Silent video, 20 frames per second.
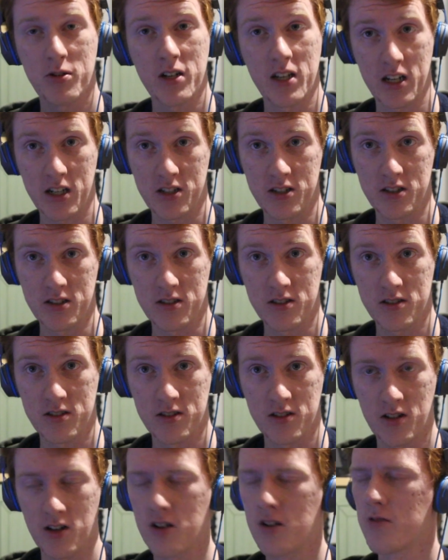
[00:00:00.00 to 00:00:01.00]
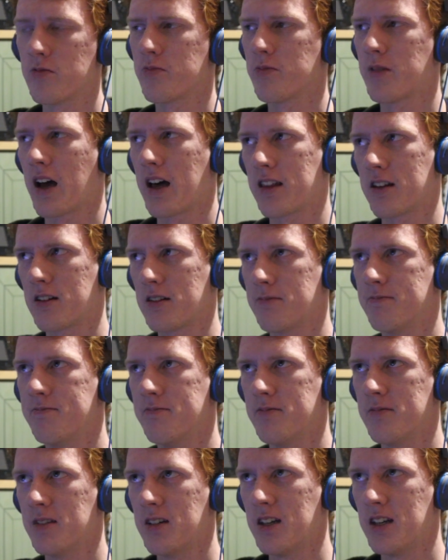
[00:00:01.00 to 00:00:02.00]
predictions, or rather,
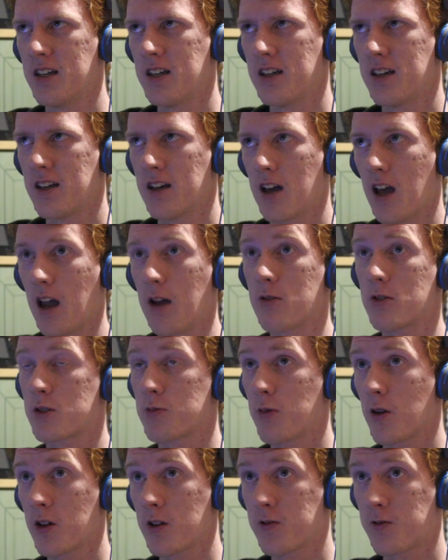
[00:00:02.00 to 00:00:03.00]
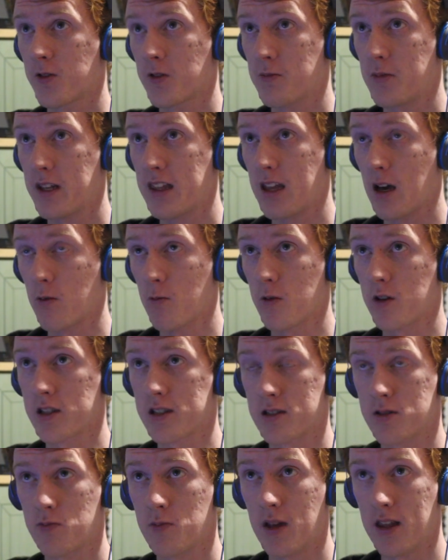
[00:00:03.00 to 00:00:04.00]
it was spoiled for me that
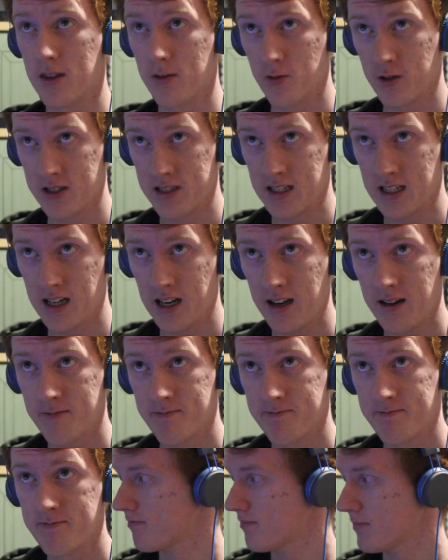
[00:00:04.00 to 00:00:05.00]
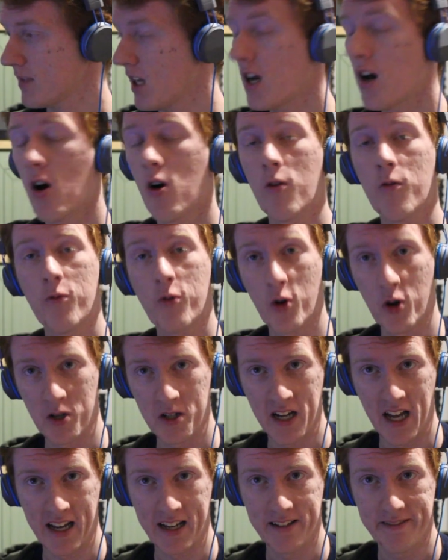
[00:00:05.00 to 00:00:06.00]
Will Smith was in it. Oh,
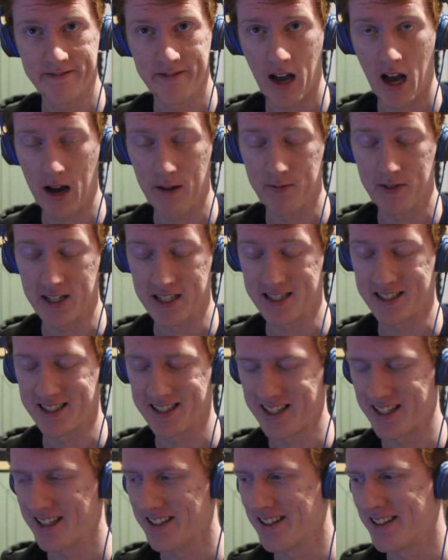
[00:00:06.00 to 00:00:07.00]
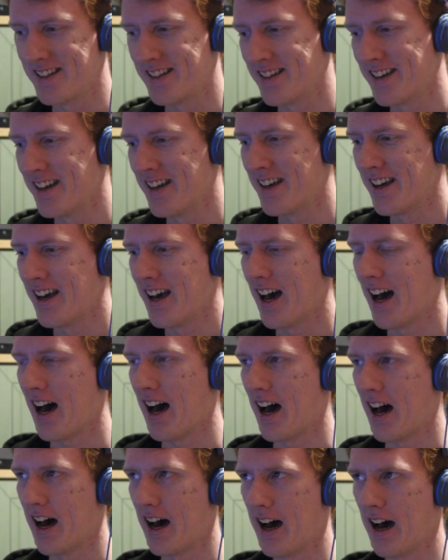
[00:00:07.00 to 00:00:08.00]
Fortnite, obviously.
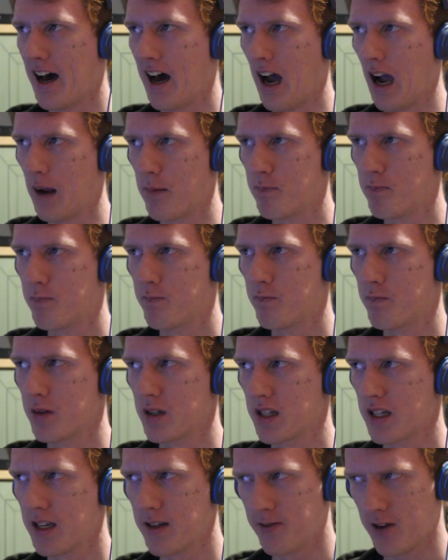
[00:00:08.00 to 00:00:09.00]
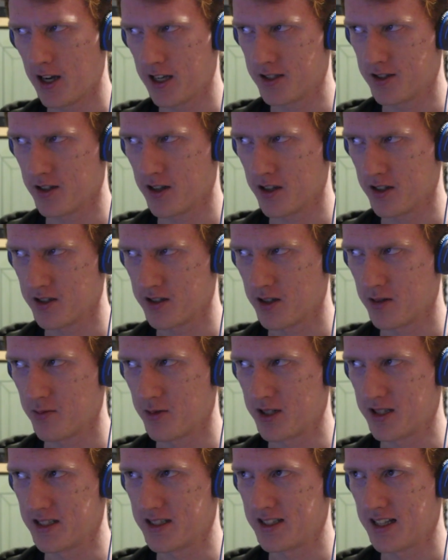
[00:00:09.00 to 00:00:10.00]
I believe I saw
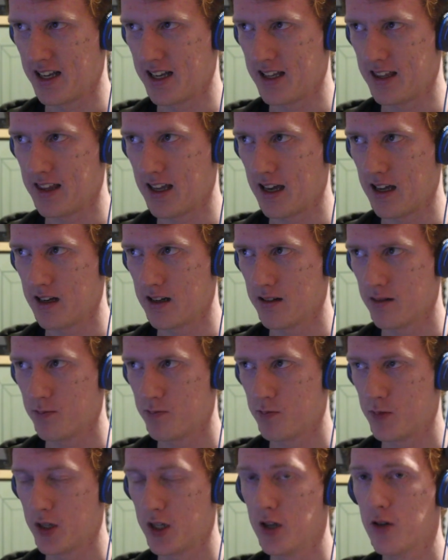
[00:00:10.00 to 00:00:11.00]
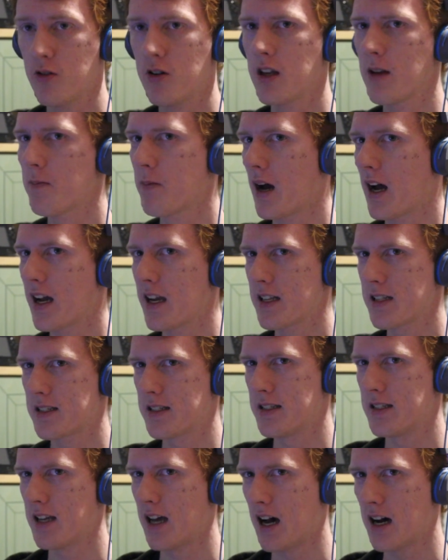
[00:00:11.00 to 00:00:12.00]
someone say that PewDiePie
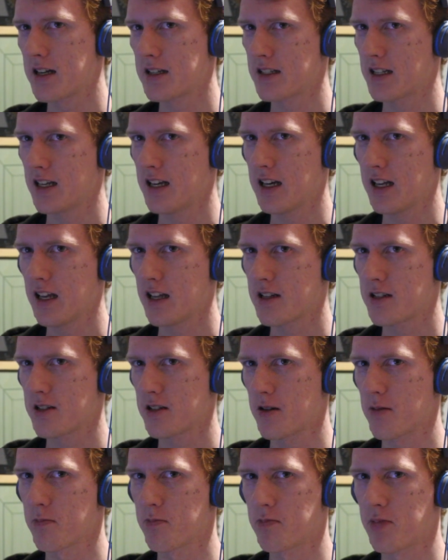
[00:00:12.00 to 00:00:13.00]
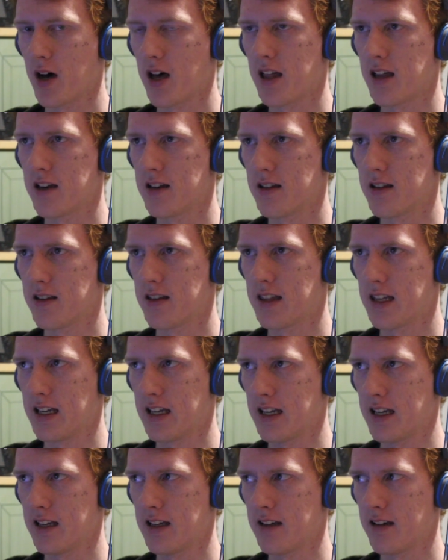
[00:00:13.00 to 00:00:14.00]
is not in it, but
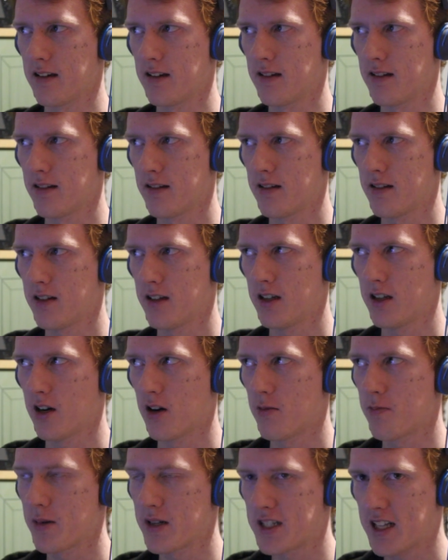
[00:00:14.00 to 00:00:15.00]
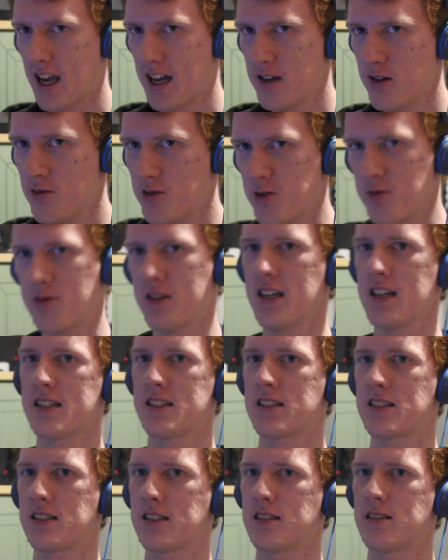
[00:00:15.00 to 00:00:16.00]
the, you know, but can you do
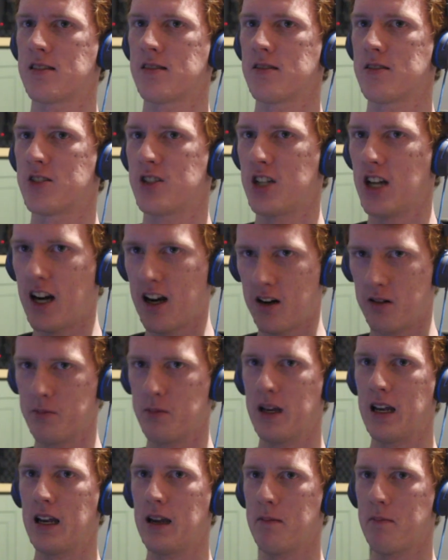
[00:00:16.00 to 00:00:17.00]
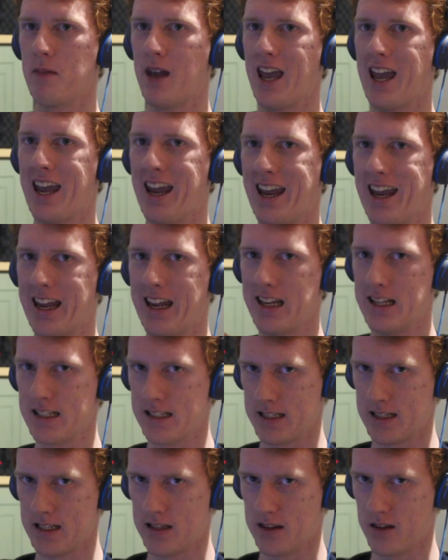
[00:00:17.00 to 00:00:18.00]
this chair meme
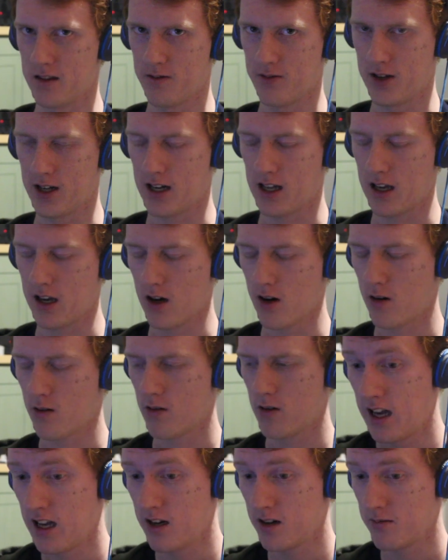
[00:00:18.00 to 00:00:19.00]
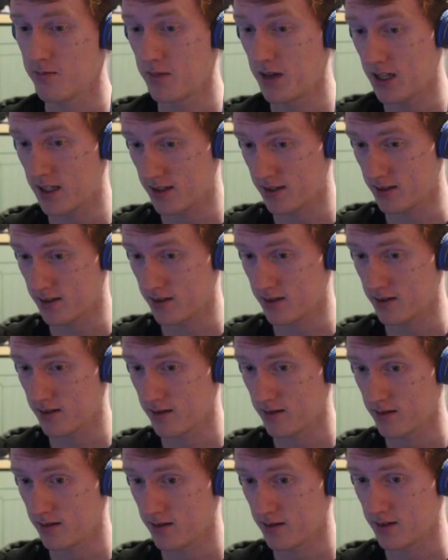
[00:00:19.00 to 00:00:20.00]
is in the video. Hit or
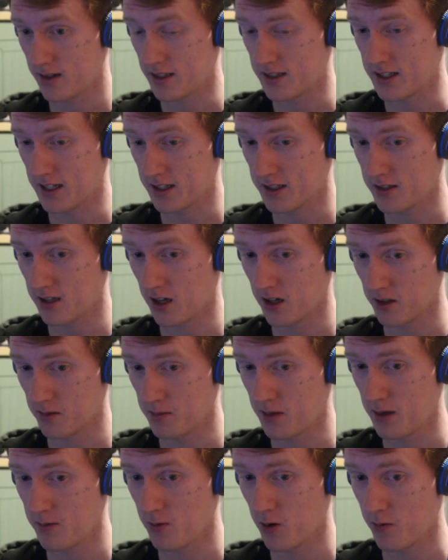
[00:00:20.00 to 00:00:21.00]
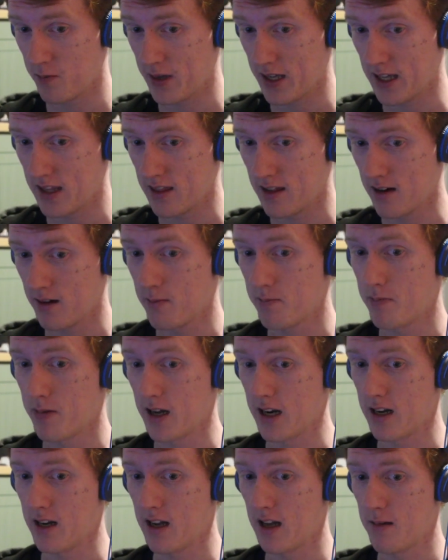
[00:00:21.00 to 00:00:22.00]
miss, the TikTok meme will be in there,
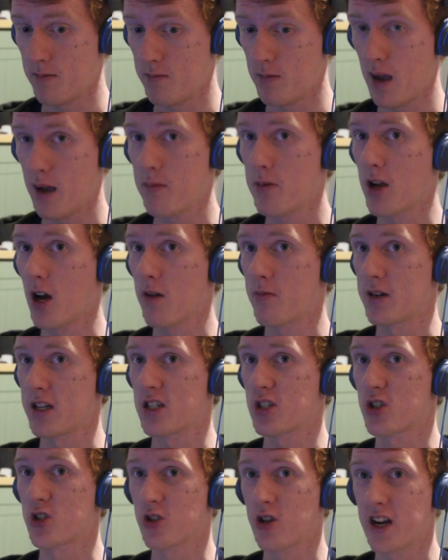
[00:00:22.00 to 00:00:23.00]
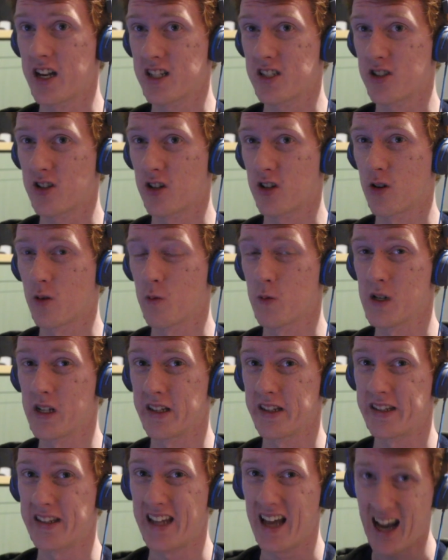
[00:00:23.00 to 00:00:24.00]
but maybe I'll be Tracer
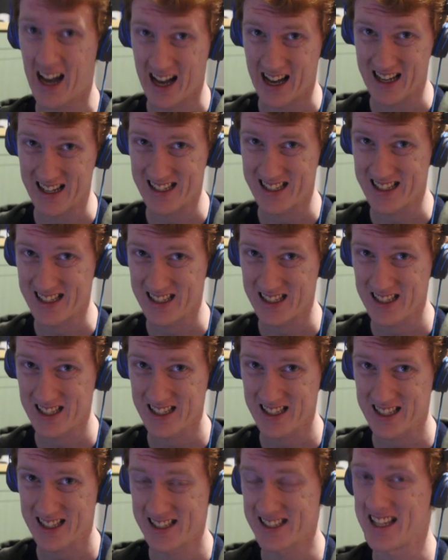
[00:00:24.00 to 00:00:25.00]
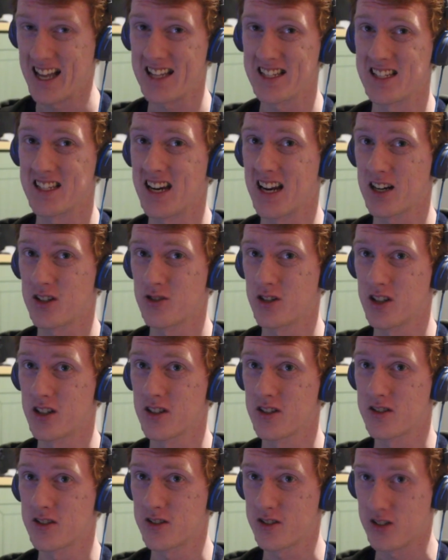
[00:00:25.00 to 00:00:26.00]
will not, because that's an actually good